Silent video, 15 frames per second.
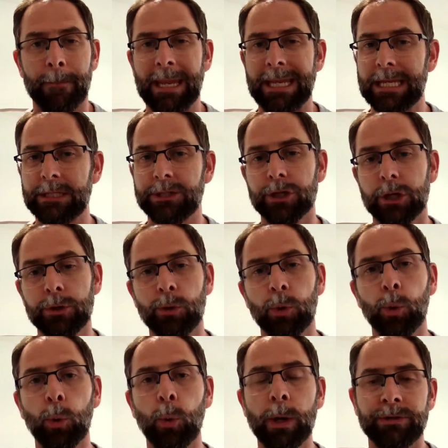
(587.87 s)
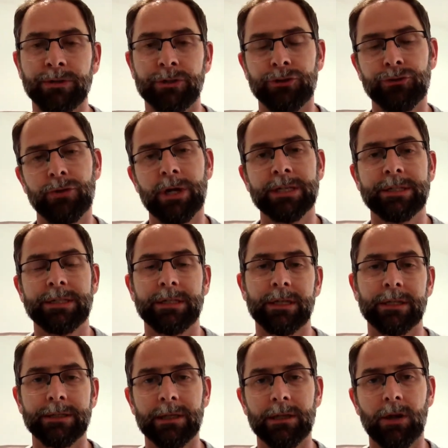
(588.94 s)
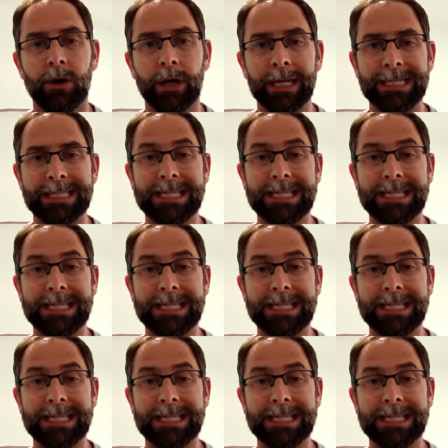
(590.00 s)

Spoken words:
And they don't always address the underlying